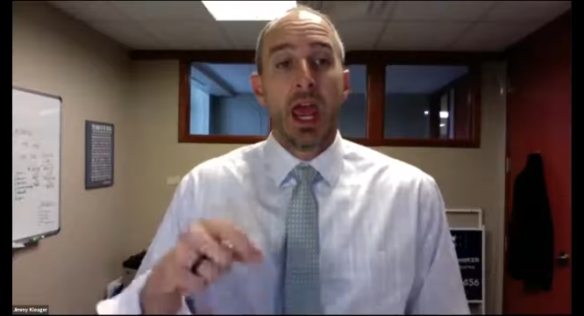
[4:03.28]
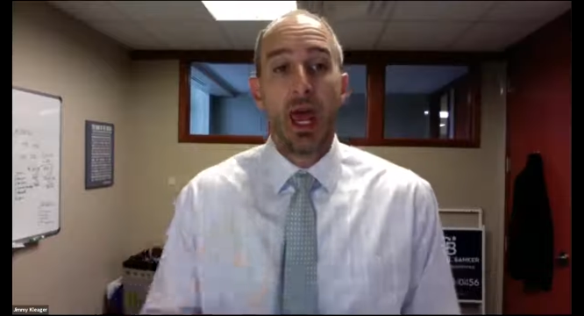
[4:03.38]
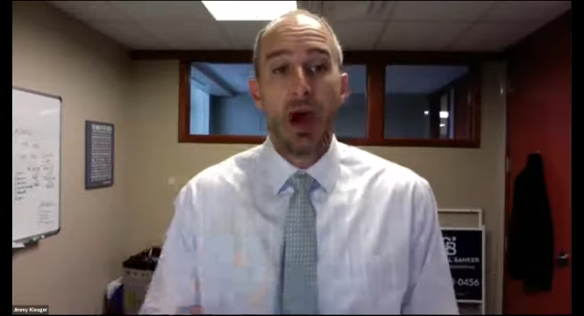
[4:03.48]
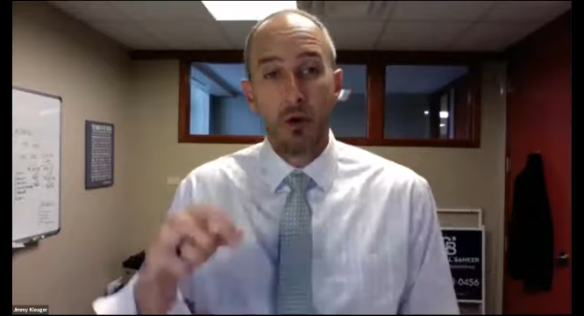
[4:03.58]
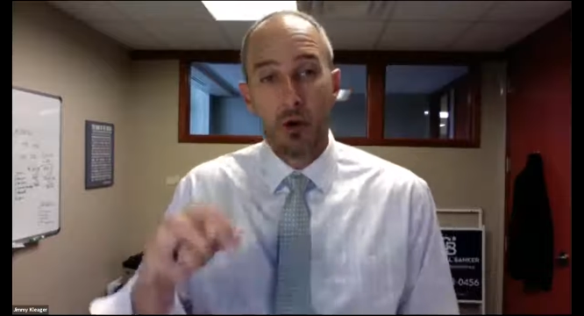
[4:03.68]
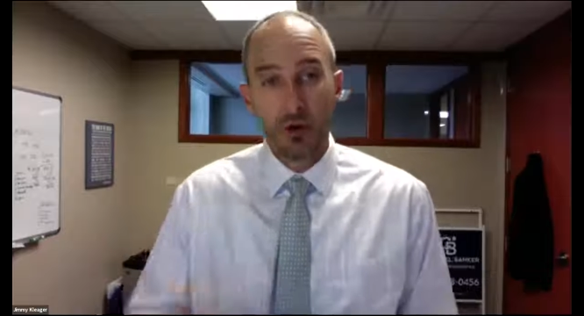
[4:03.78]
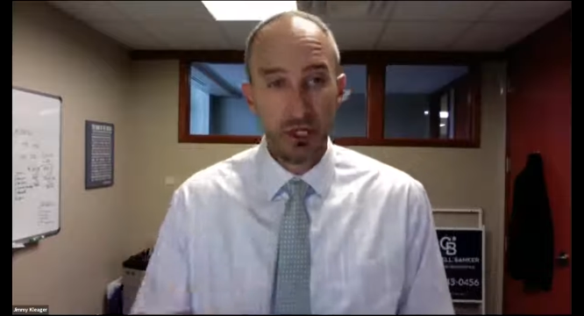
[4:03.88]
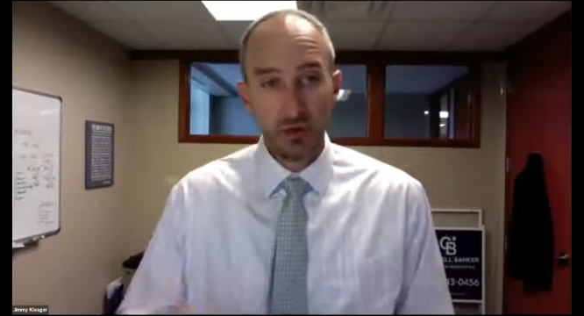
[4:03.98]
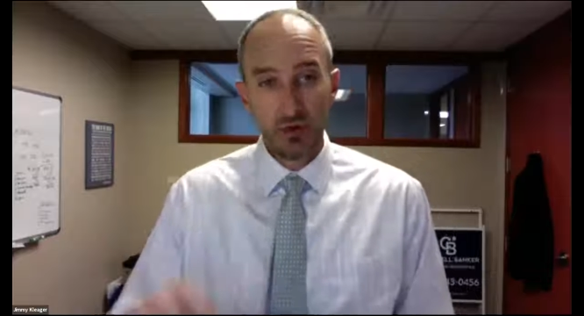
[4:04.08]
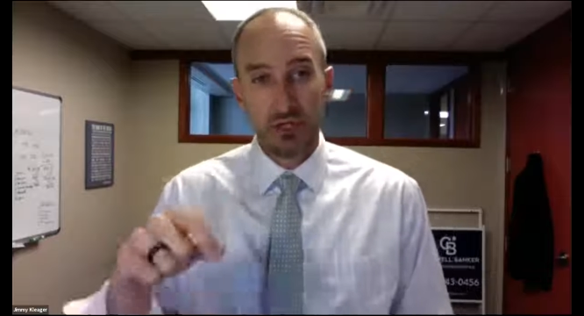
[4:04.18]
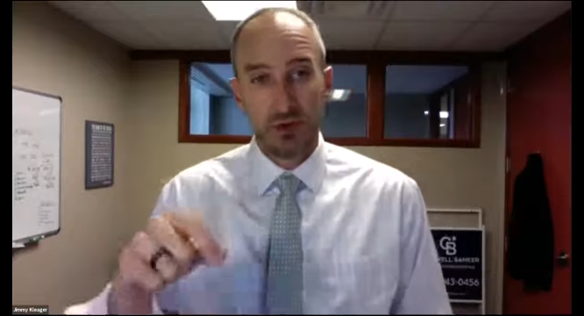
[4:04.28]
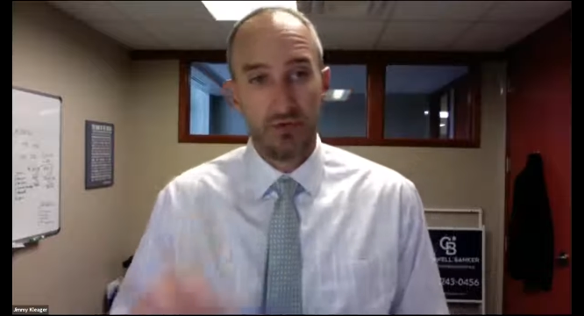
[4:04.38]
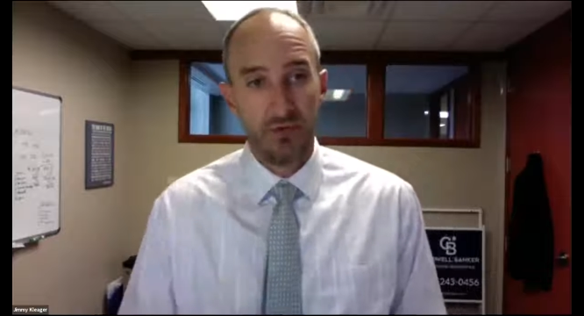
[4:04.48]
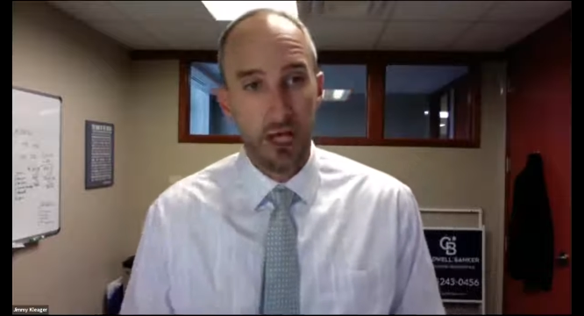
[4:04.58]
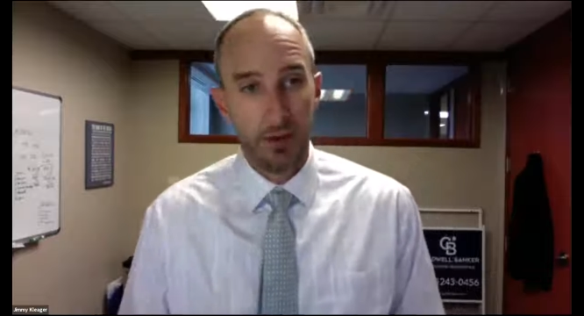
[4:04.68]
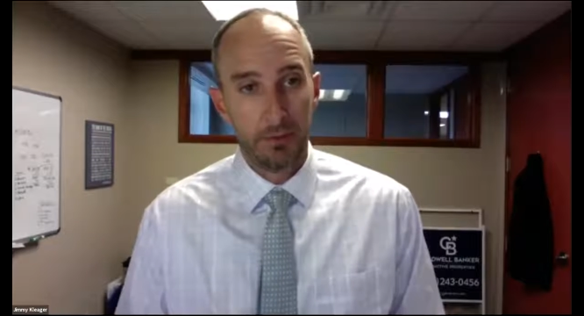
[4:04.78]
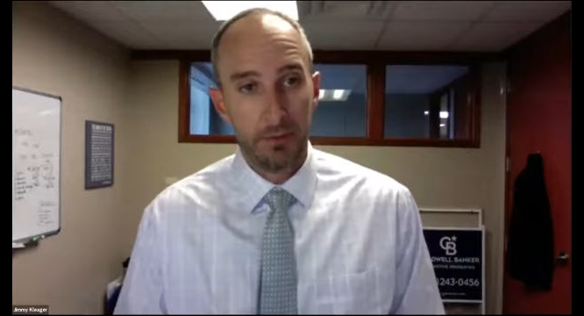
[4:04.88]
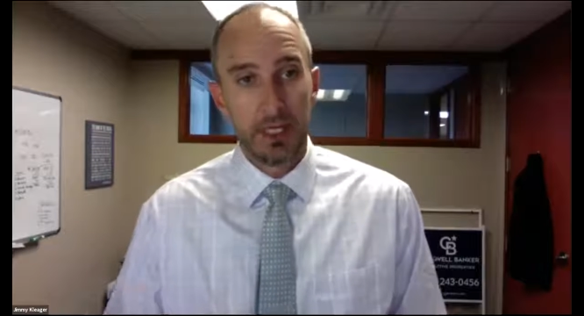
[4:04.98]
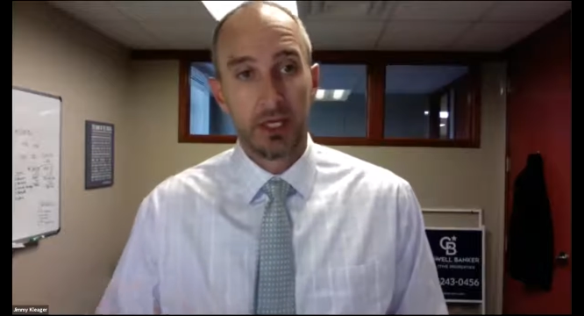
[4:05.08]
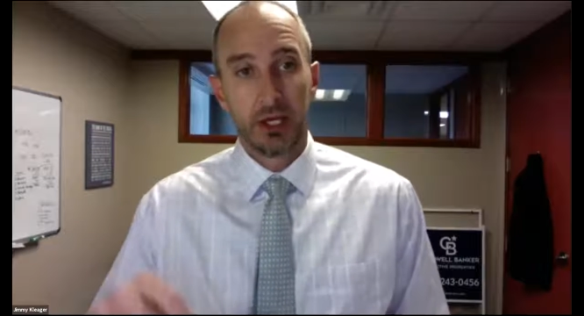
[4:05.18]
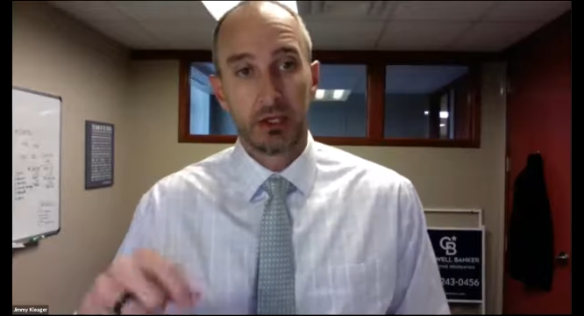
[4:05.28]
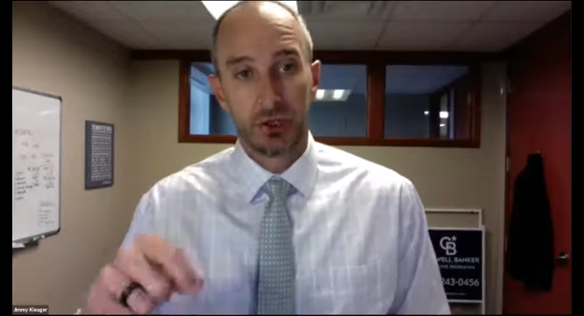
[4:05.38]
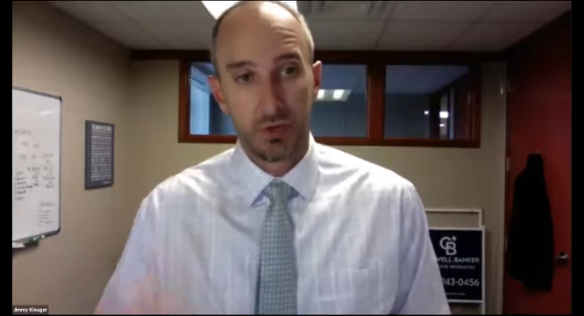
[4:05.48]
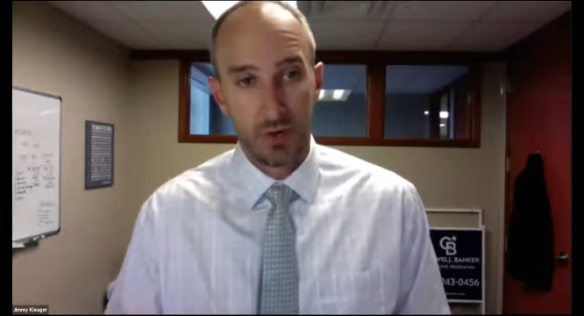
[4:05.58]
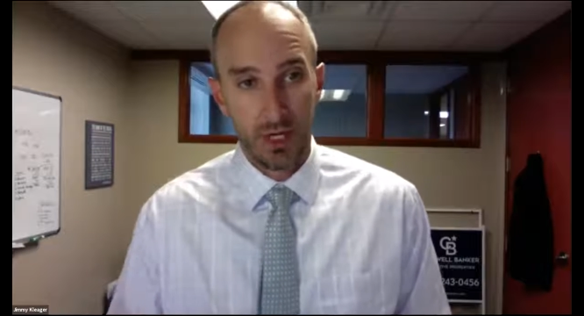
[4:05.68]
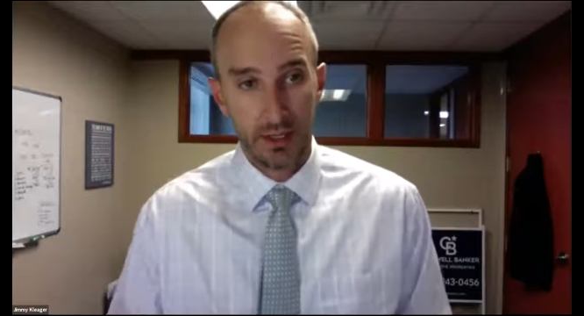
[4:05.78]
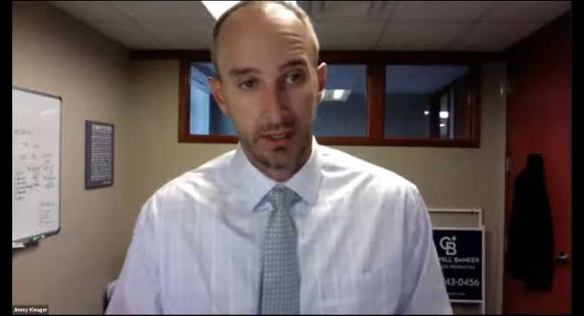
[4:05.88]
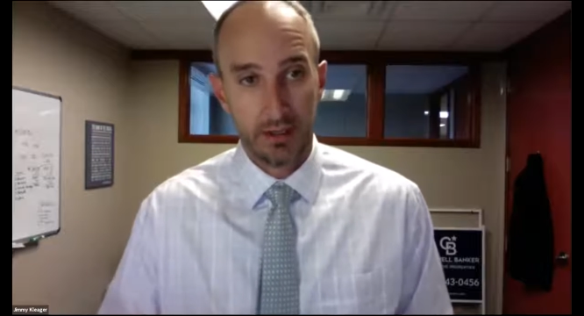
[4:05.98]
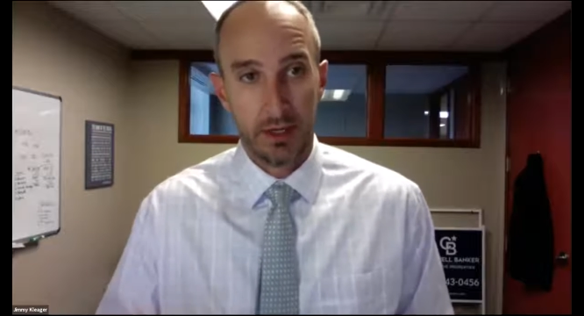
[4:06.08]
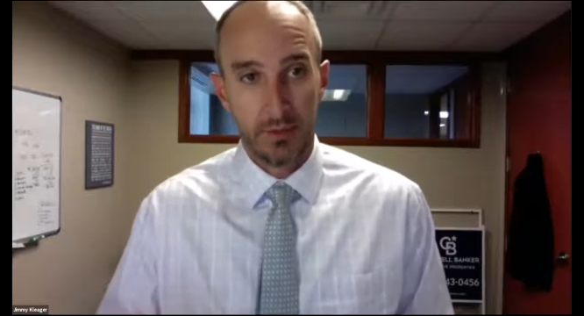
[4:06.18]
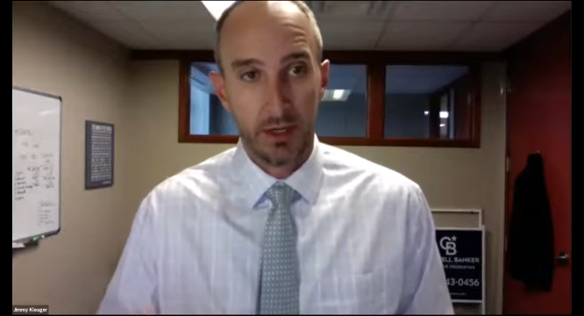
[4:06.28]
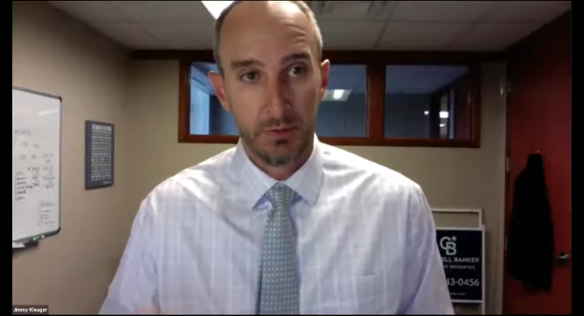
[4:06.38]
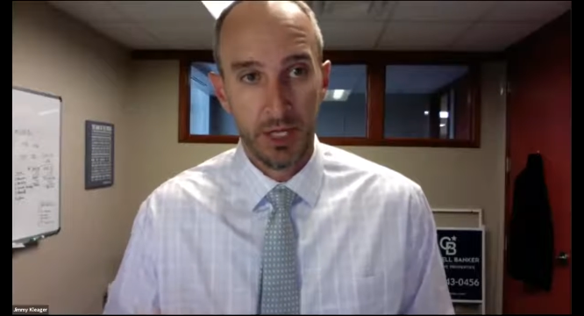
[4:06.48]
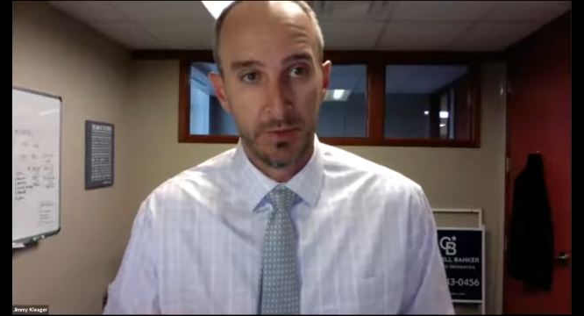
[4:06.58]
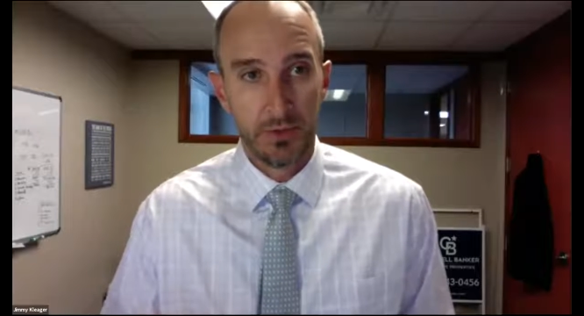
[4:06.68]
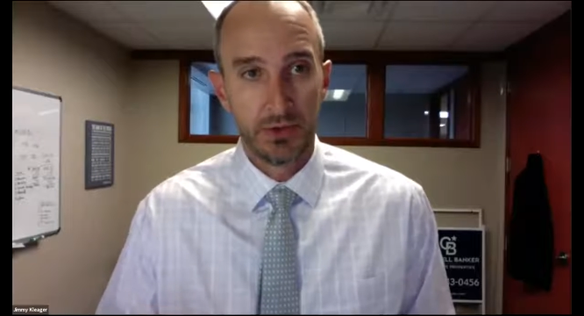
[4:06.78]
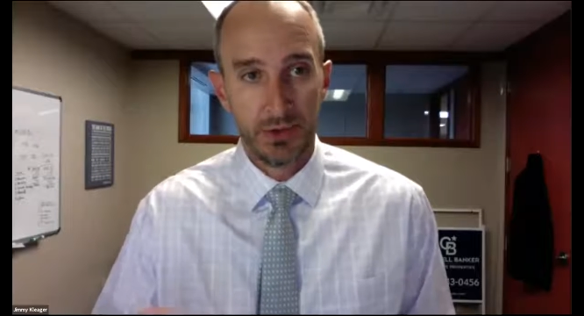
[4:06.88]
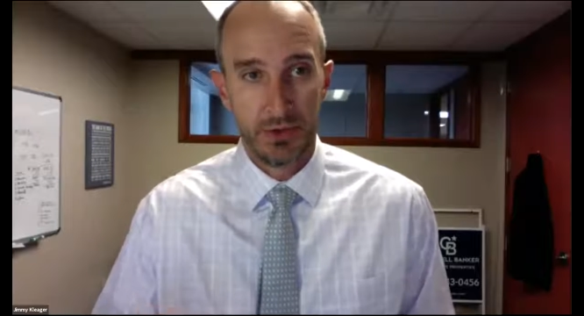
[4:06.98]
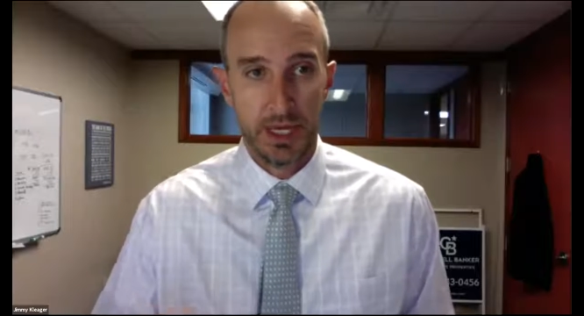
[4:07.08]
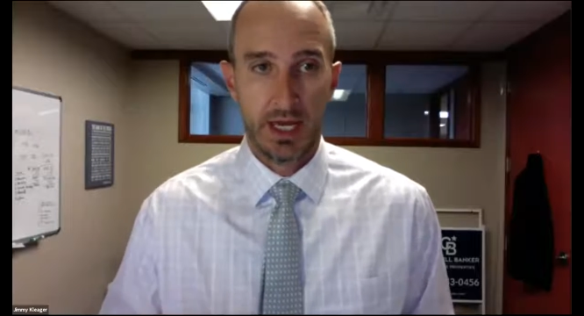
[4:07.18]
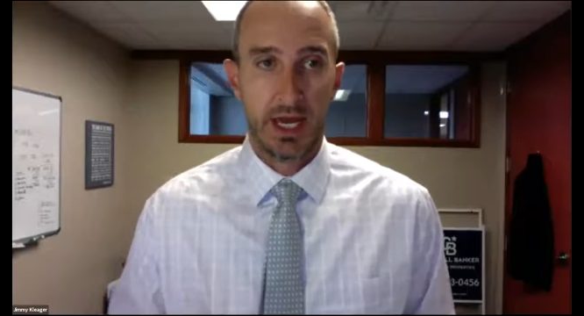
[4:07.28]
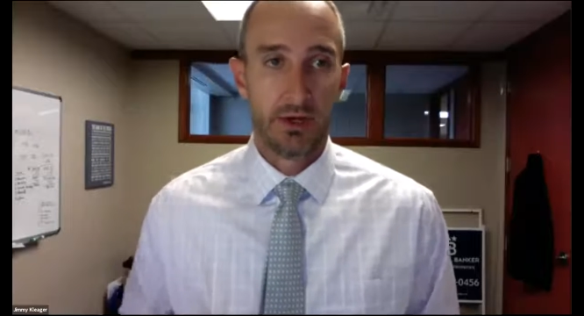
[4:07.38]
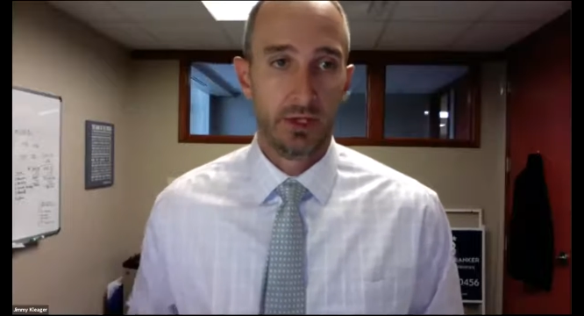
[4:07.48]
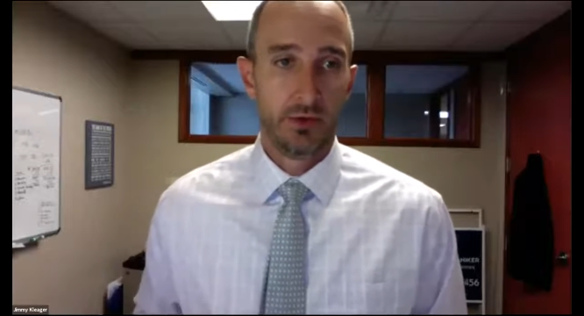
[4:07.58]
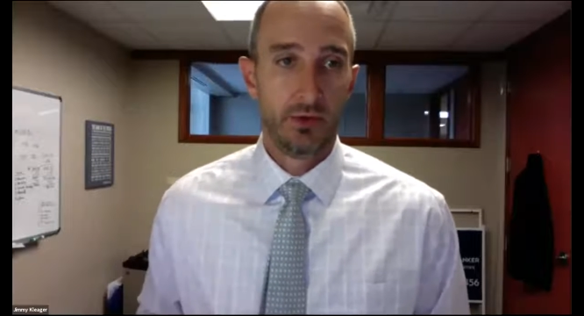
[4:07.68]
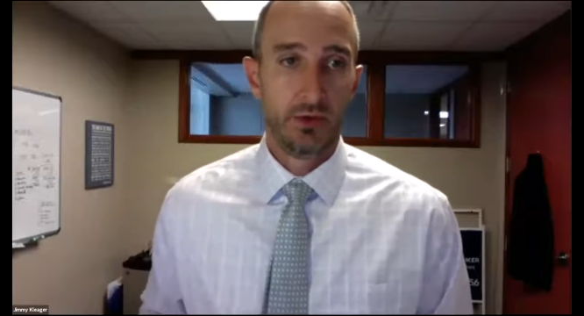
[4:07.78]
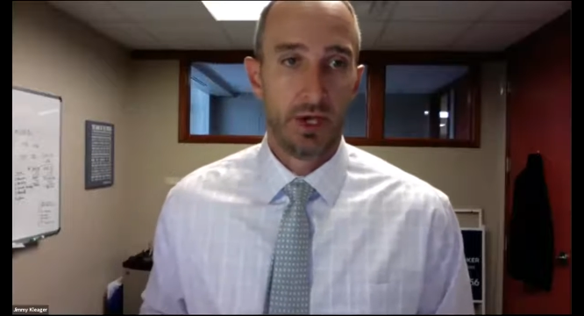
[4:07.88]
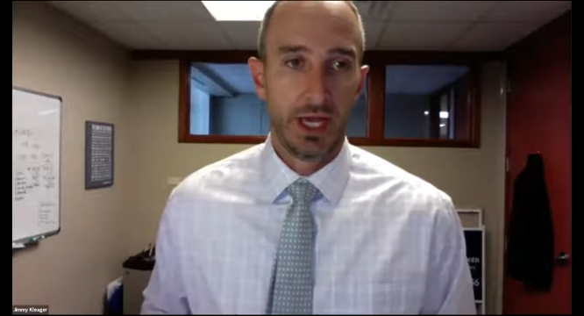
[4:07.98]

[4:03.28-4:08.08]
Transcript: how are you developing trust among people so they hire you